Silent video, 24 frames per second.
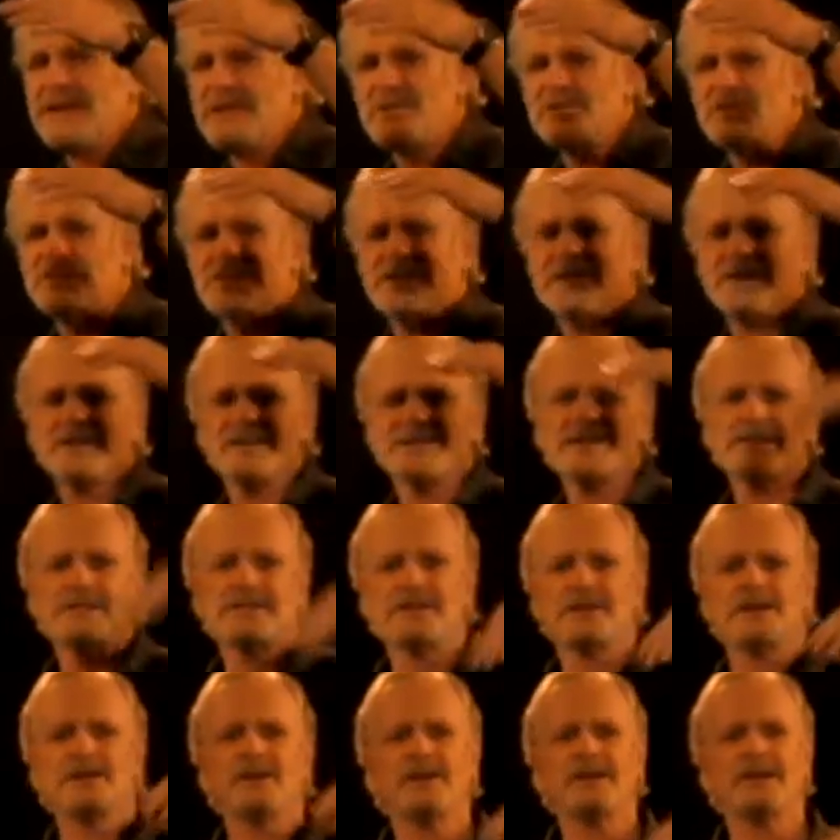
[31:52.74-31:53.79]
Asiarchs,
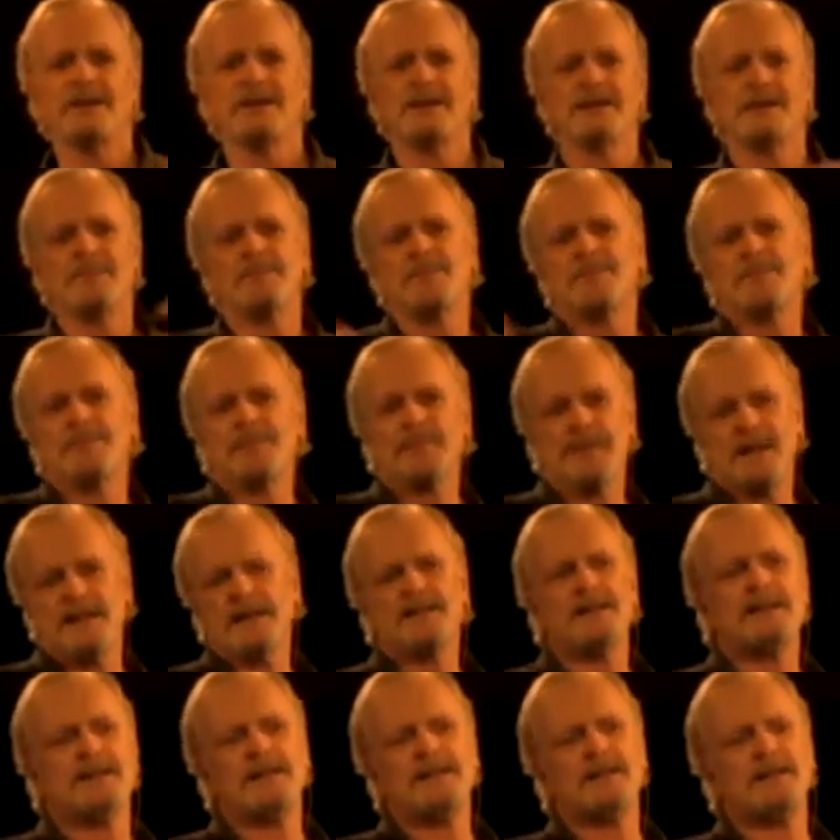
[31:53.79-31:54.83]
they're um,
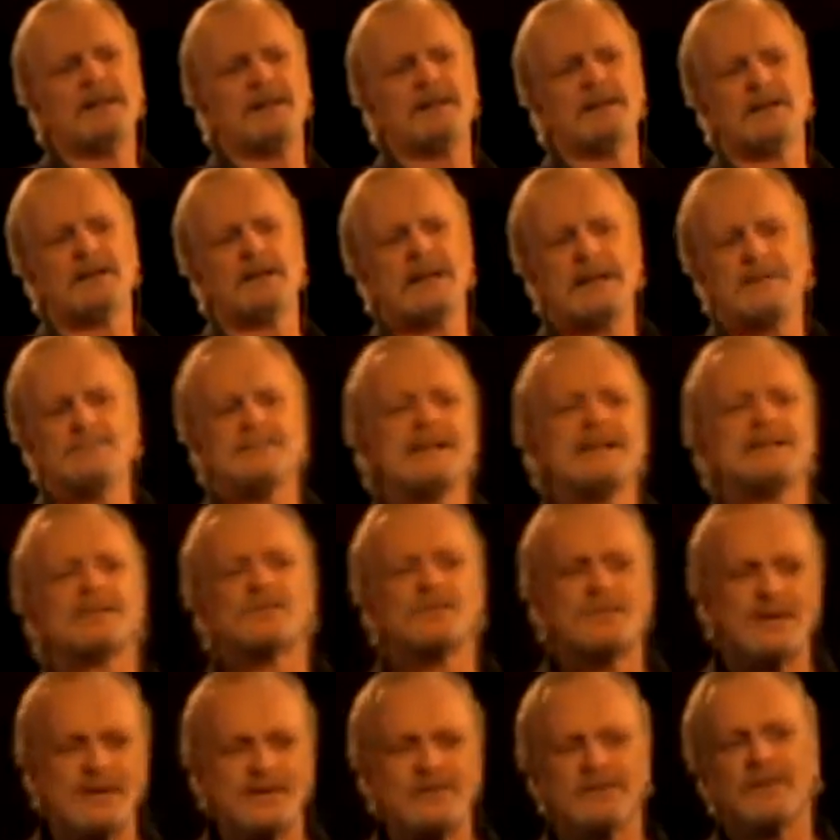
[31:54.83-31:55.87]
in the uh,
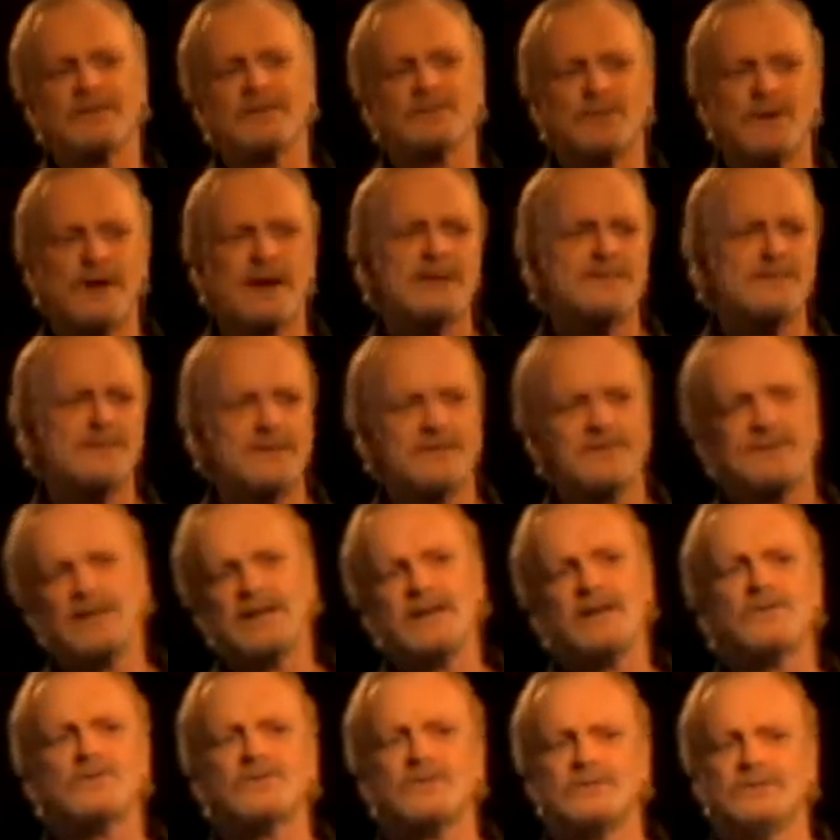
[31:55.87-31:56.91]
administration of the province of
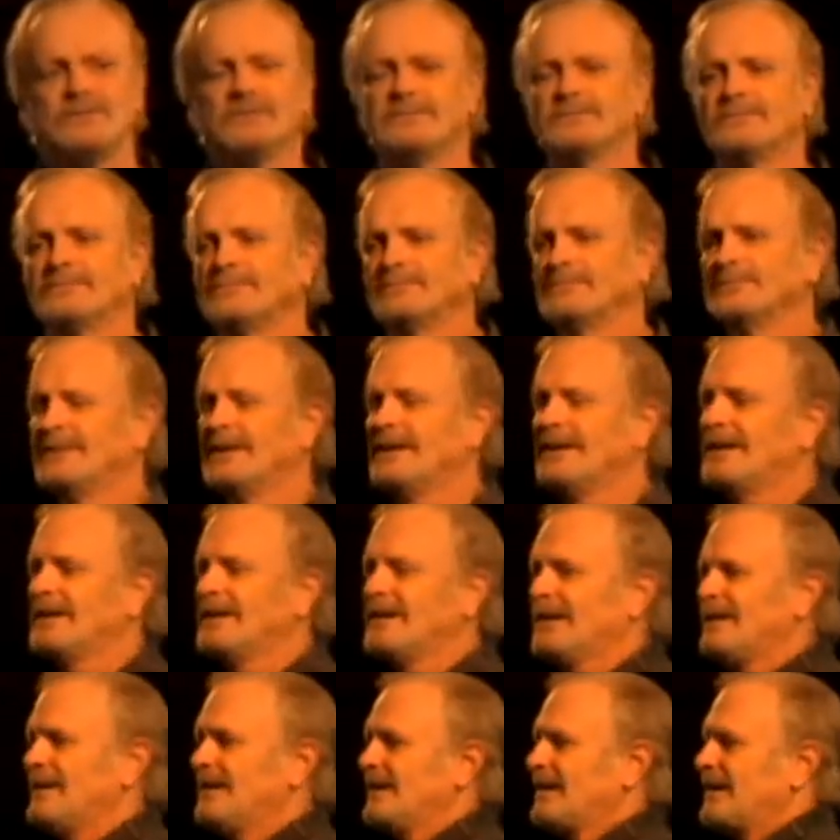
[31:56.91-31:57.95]
Asia.
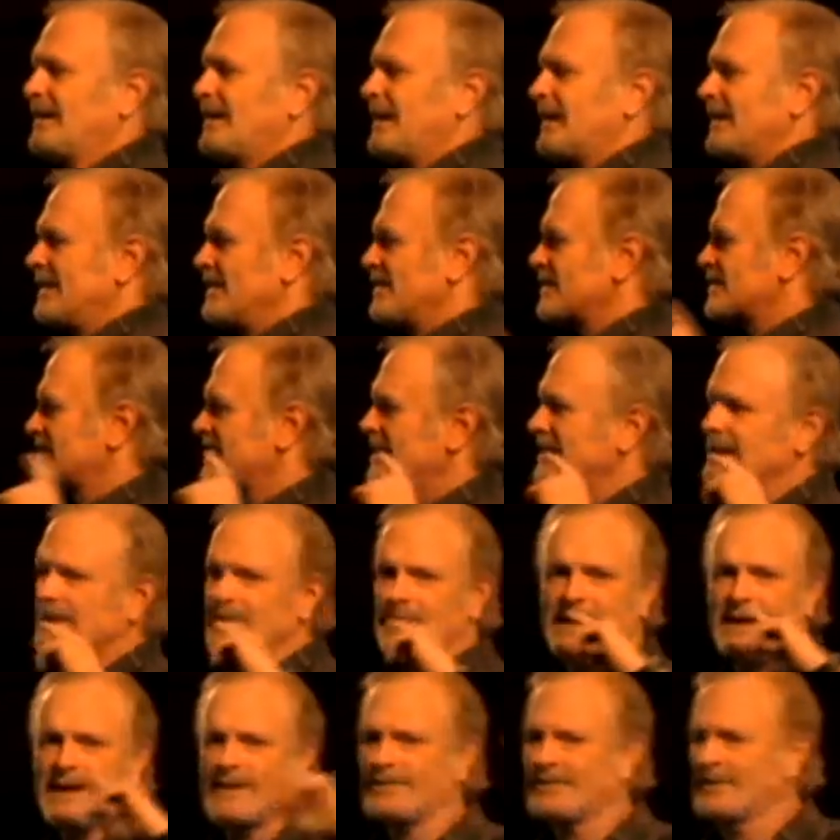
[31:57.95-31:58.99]
And they're sending him
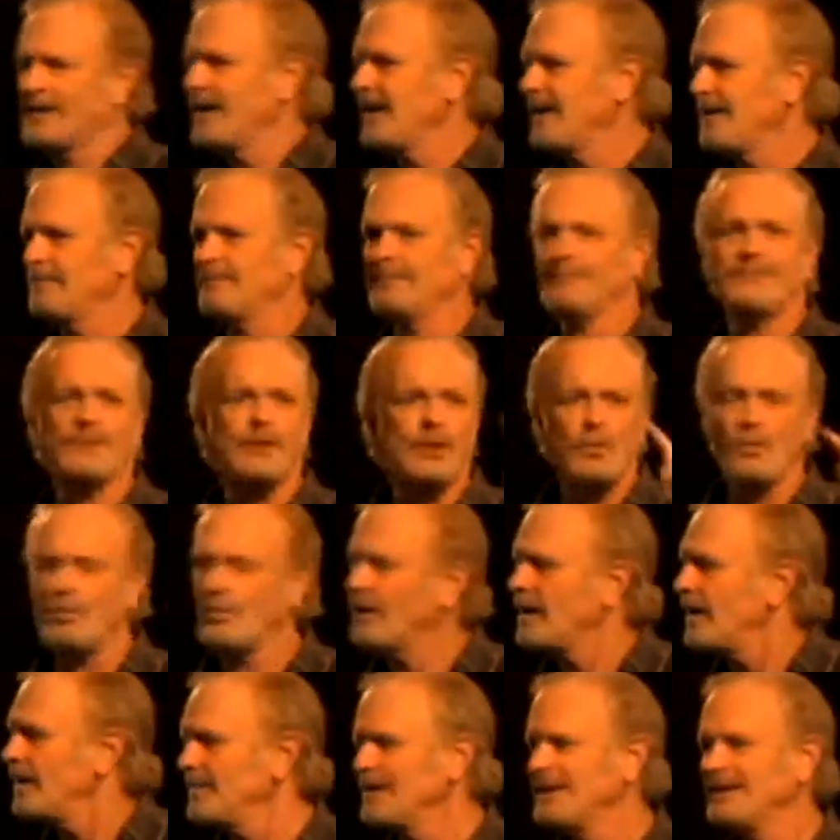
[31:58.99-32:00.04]
out, tell him, don't
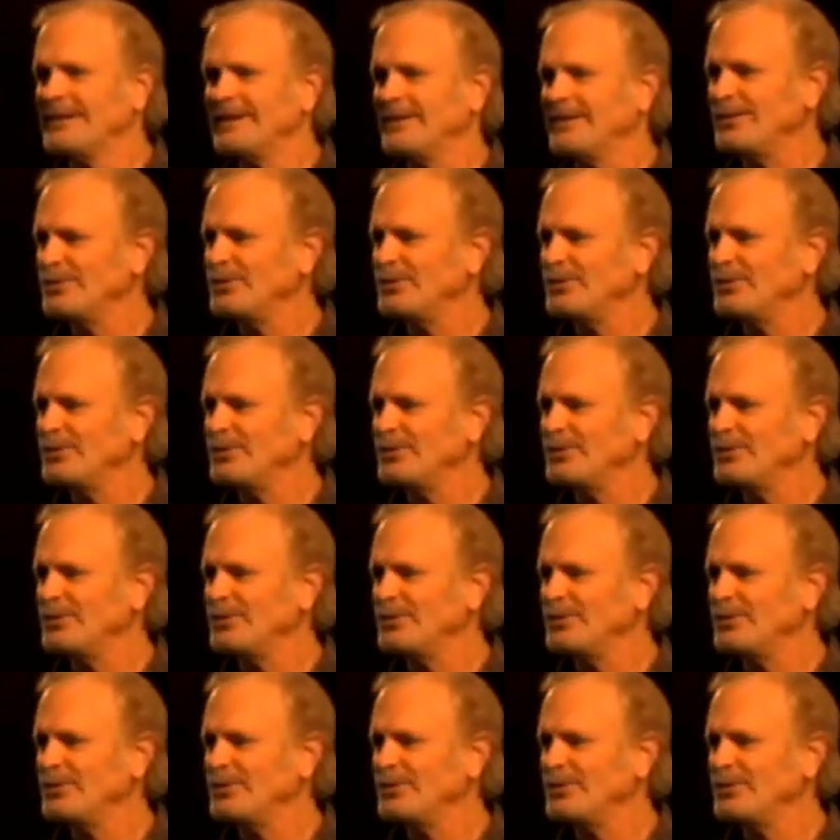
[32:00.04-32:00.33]
come in here.